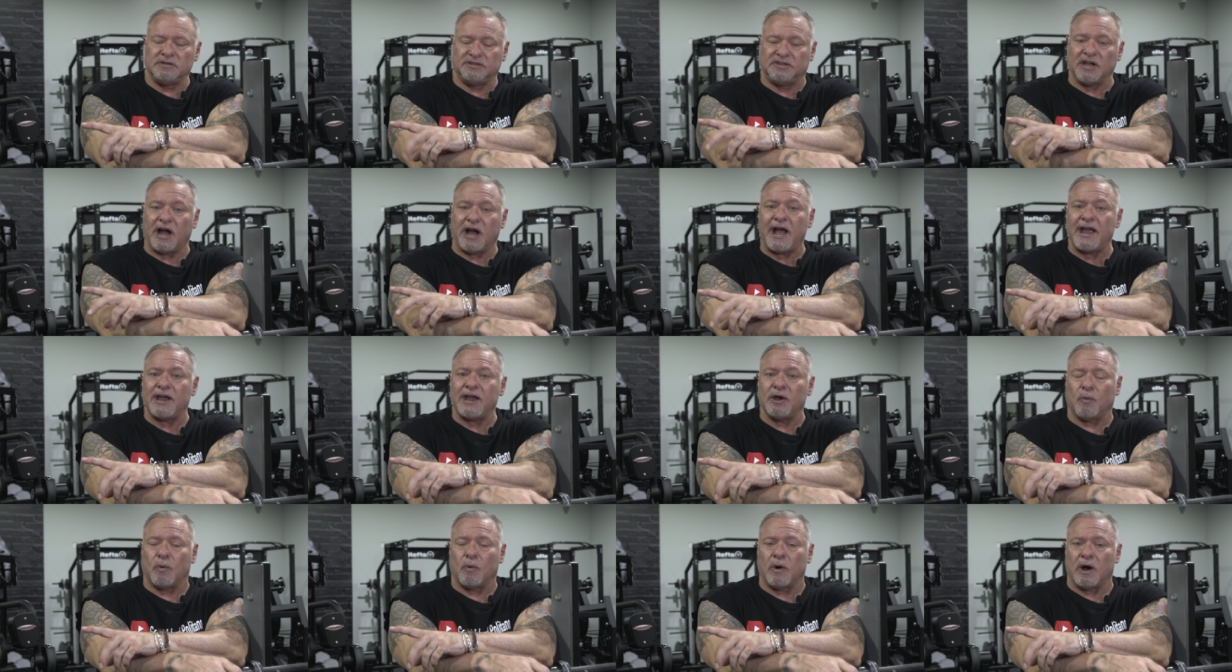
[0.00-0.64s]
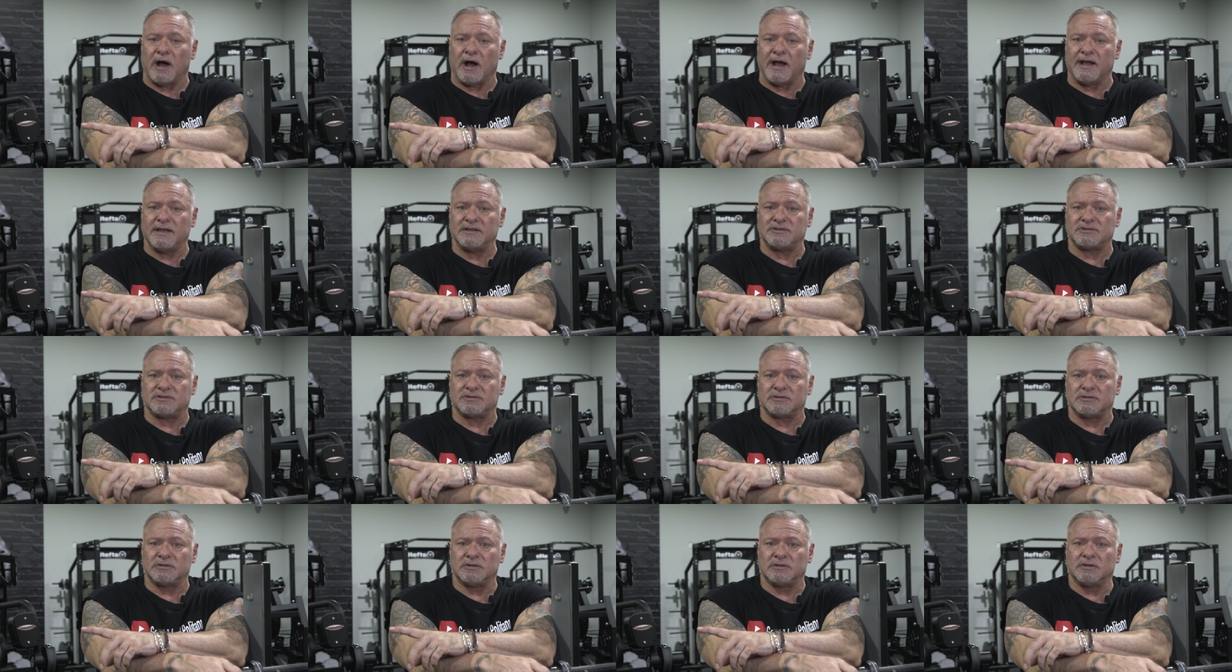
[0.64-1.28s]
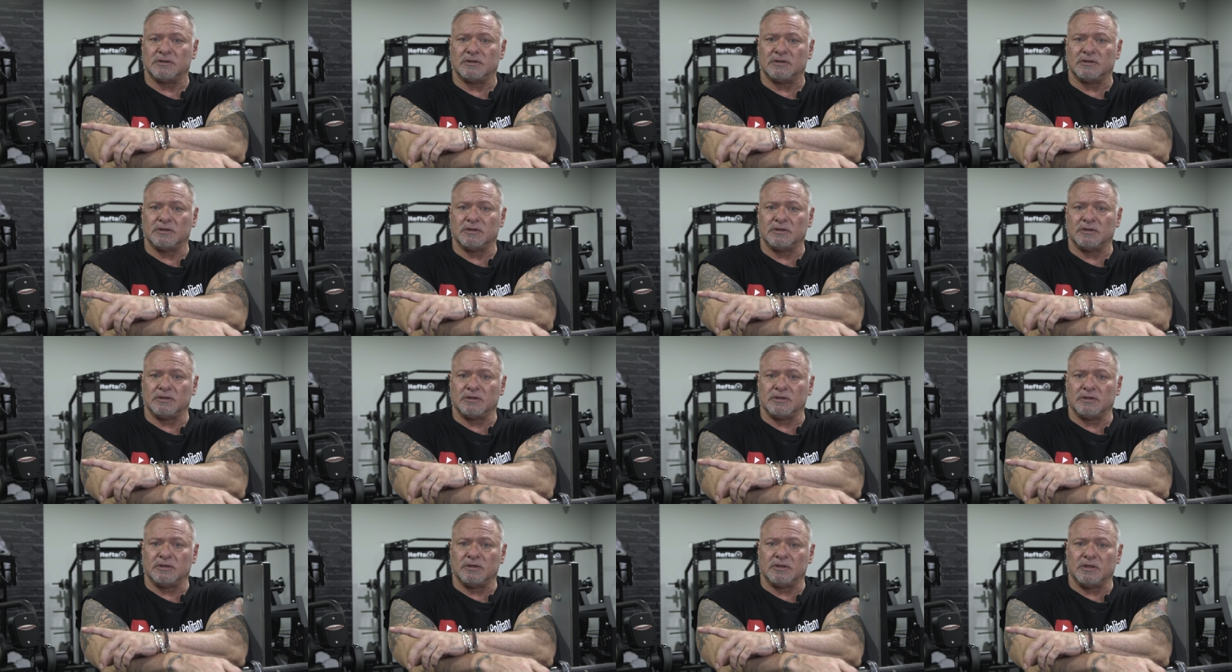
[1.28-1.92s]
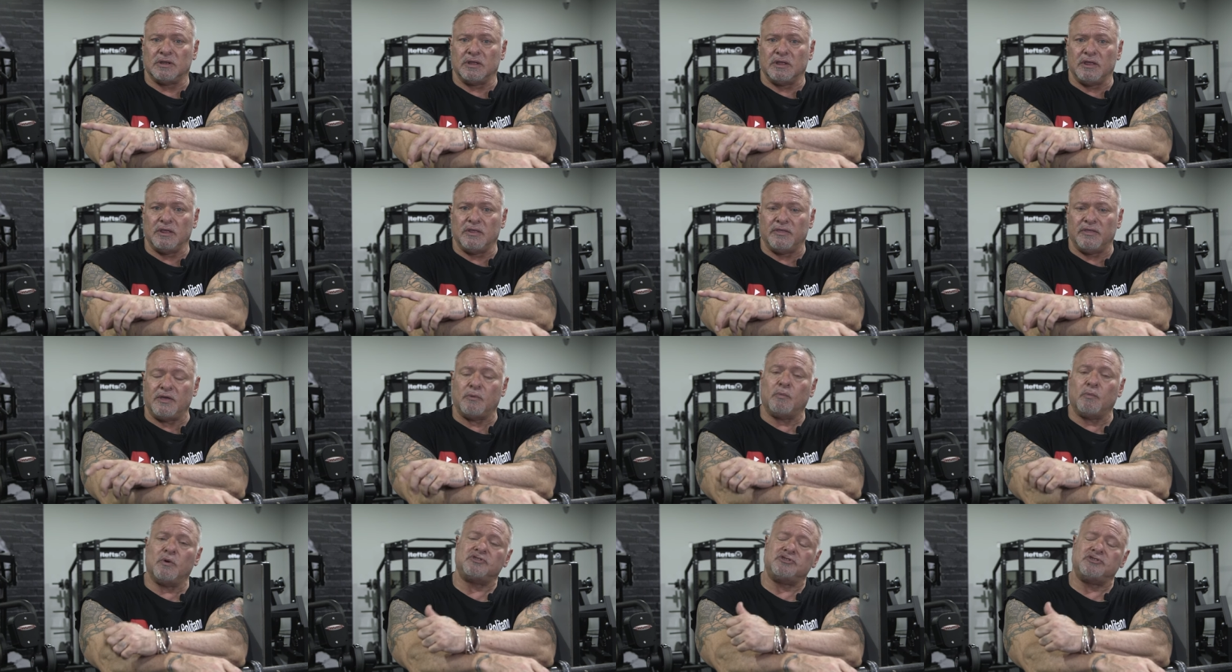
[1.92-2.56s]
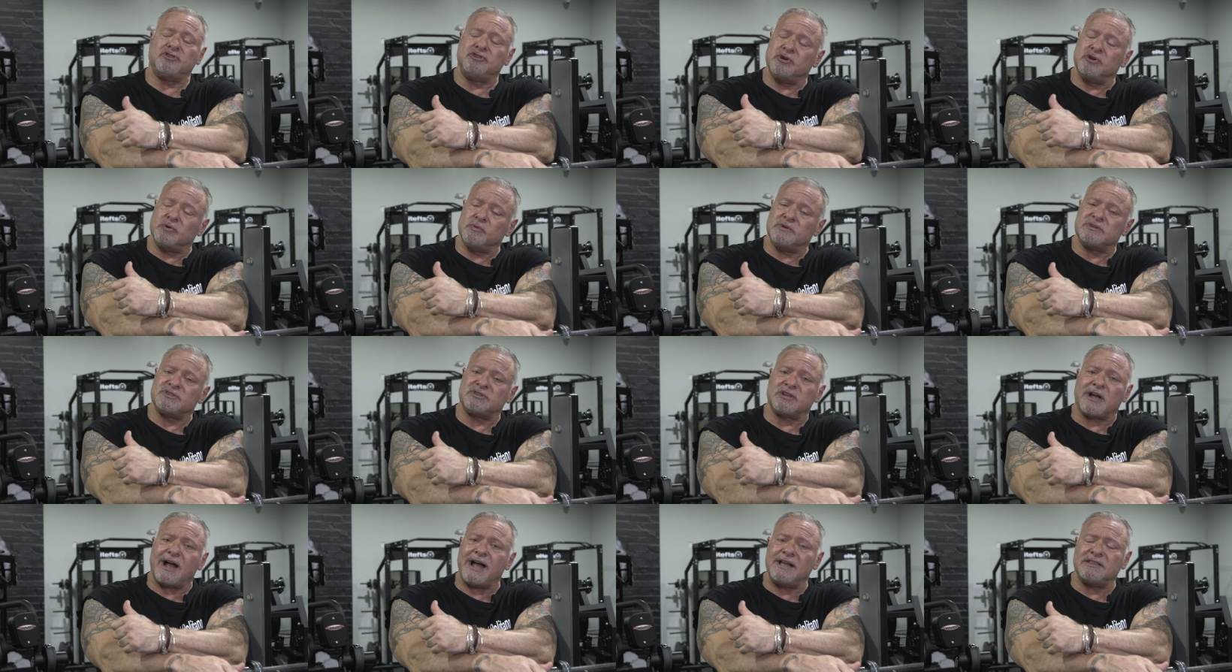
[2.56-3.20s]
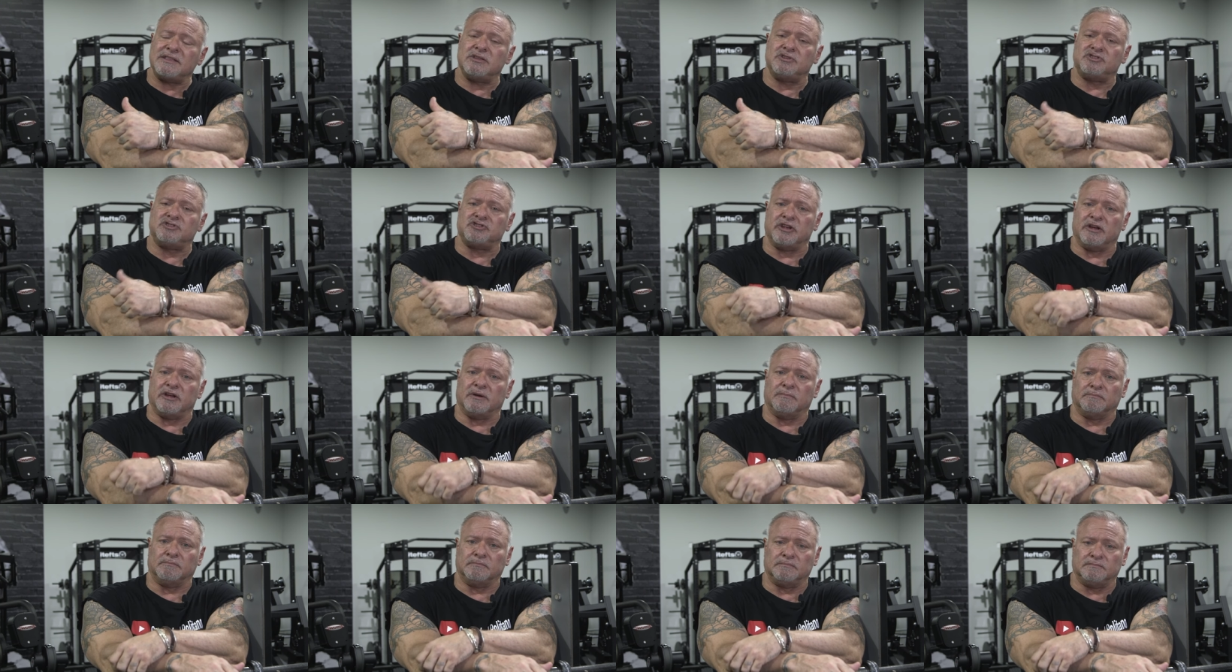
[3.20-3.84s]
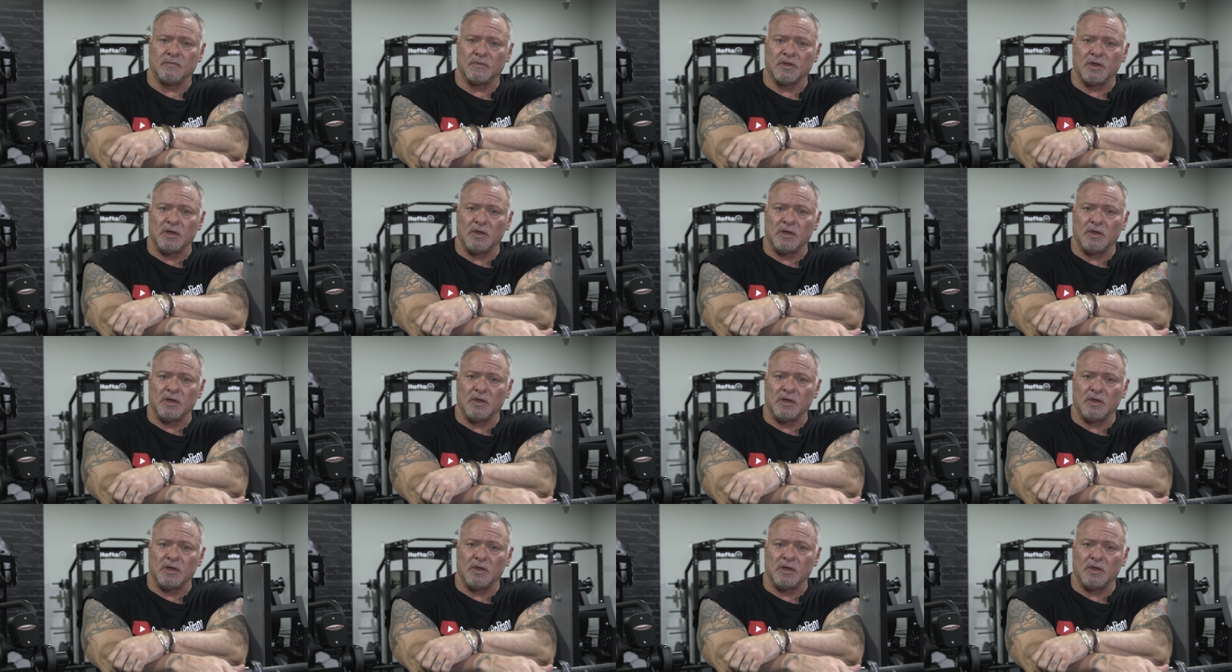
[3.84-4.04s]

diet wise than what you do inside the gym.